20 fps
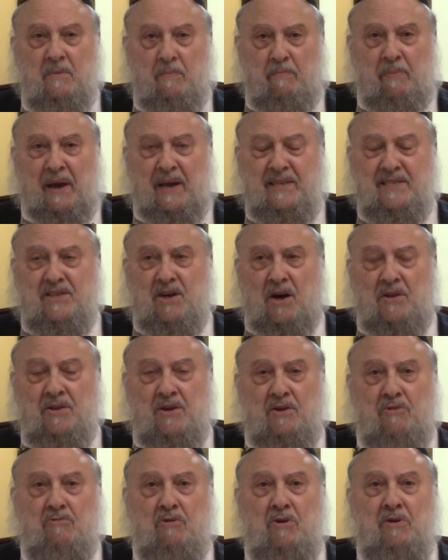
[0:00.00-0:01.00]
based on the
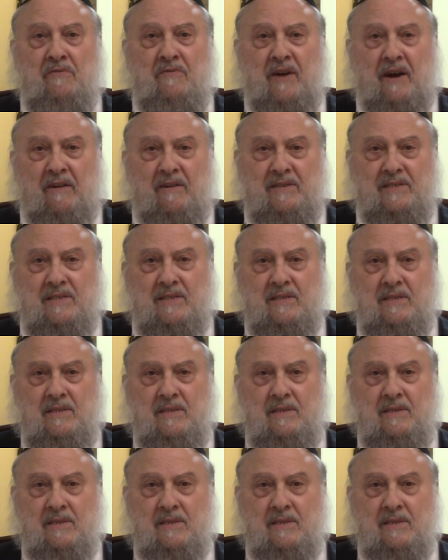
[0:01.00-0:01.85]
coronavirus.